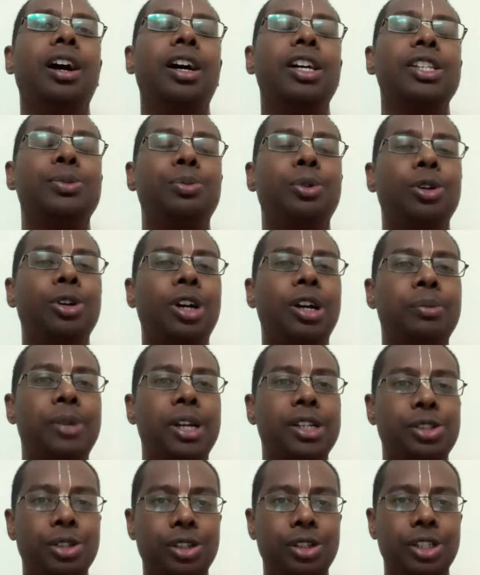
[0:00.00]
spoken
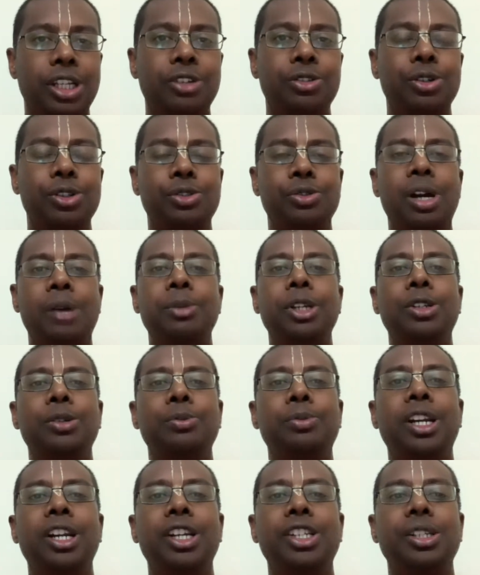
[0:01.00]
by Shukadev Goswami to
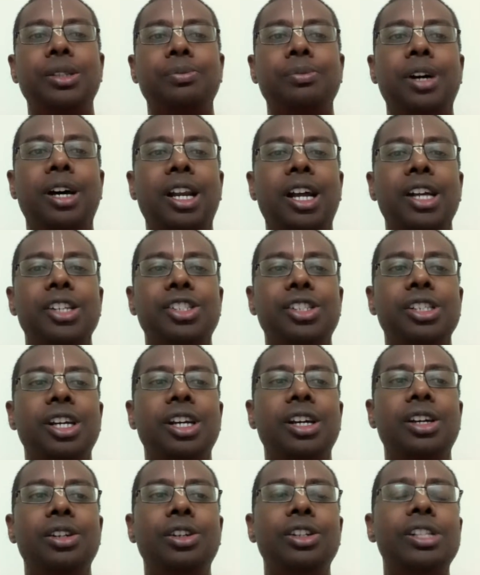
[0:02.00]
Parikshit Maharaj.
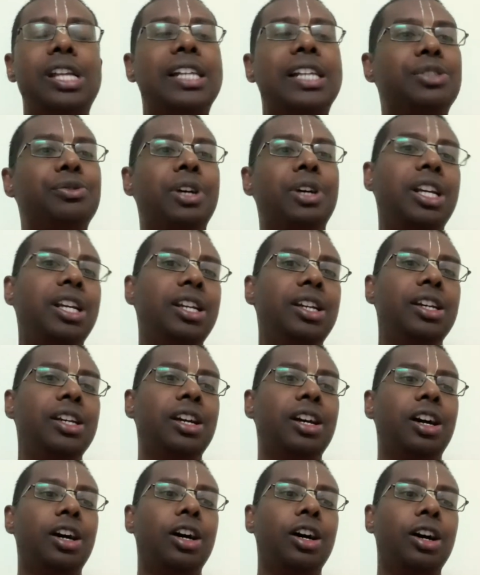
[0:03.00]
No, that's very
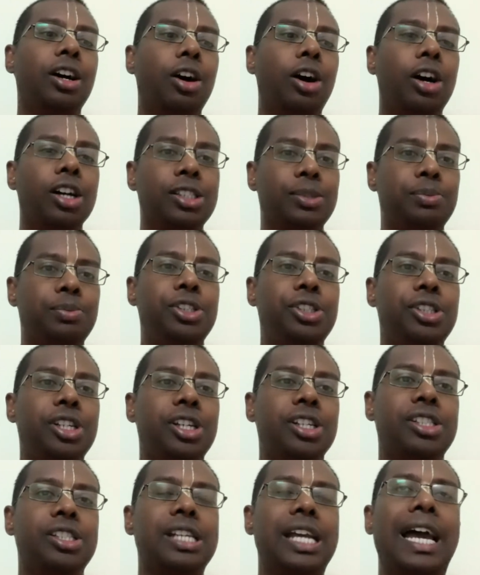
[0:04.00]

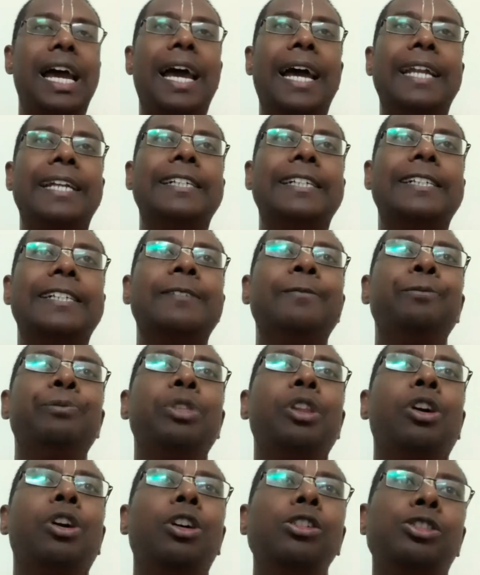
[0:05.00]
auspicious, and
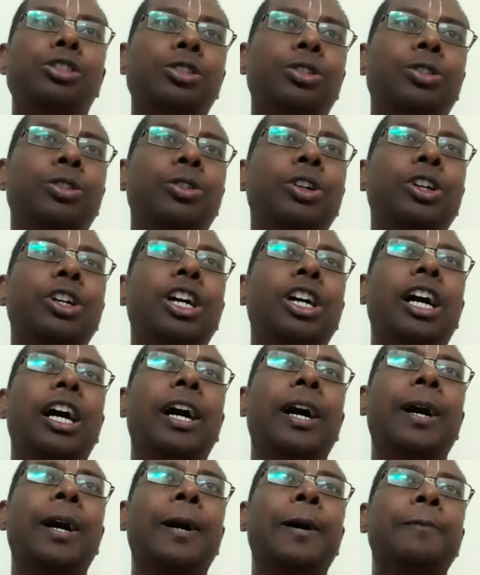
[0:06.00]
also
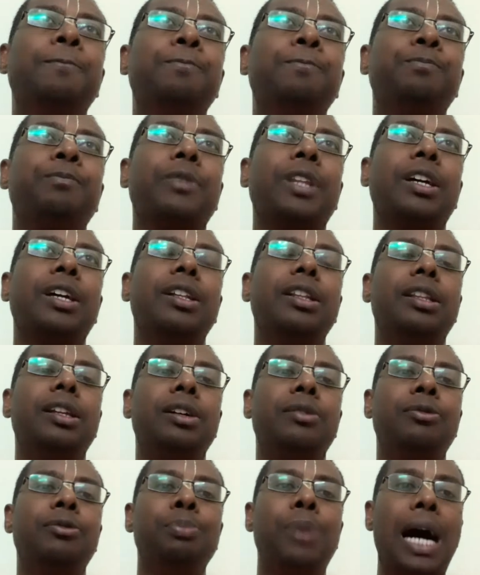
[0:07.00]

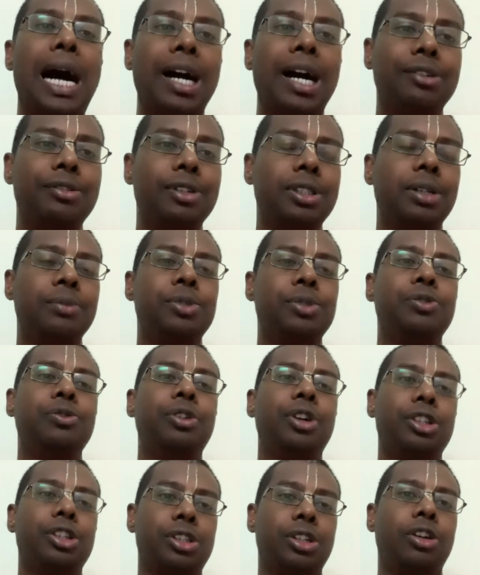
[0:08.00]
the Bhagavatam's
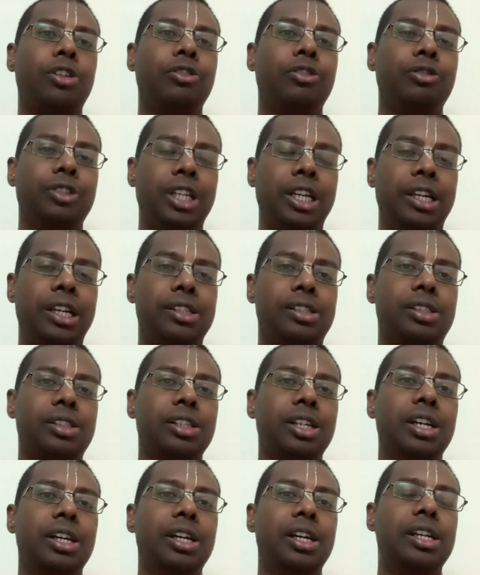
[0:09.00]
version of
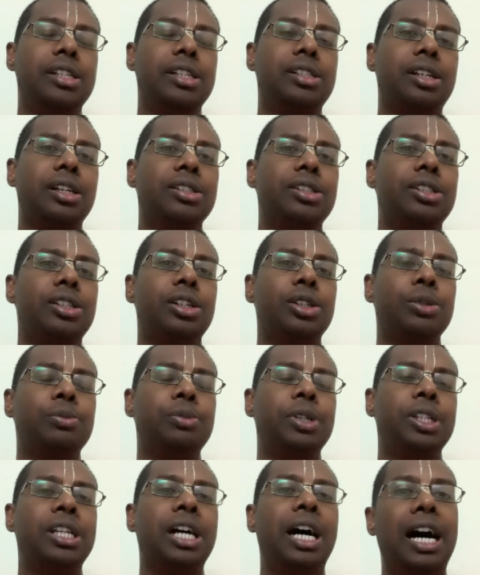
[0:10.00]
things is considered to
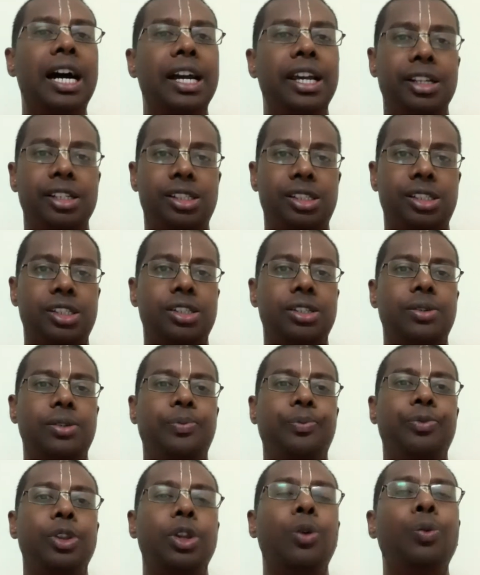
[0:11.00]
be the highest.
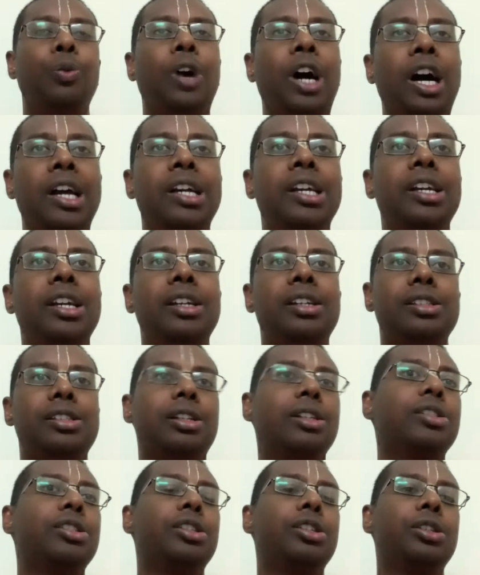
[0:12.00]
Now, why it is
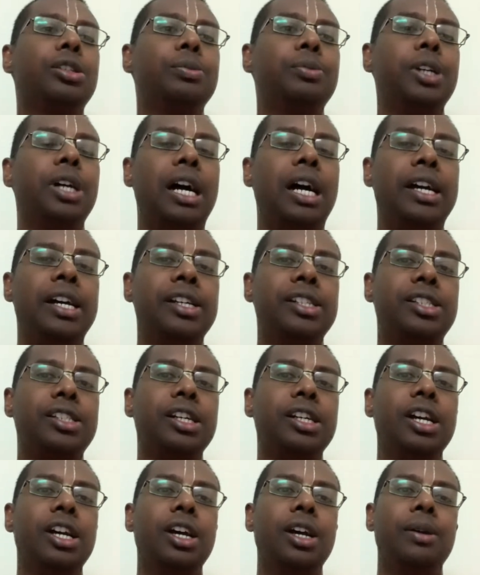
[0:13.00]
considered to be
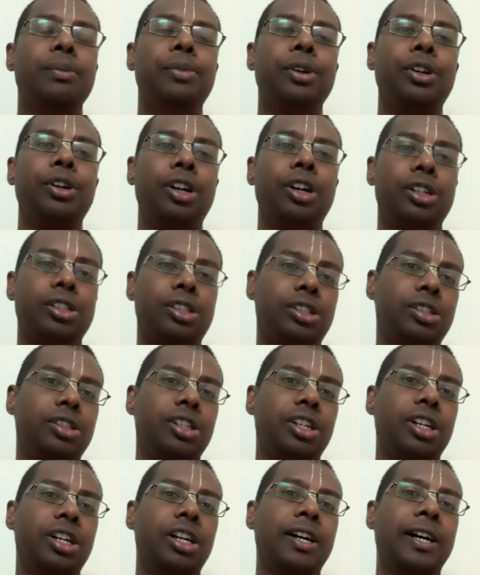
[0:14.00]
highest? Because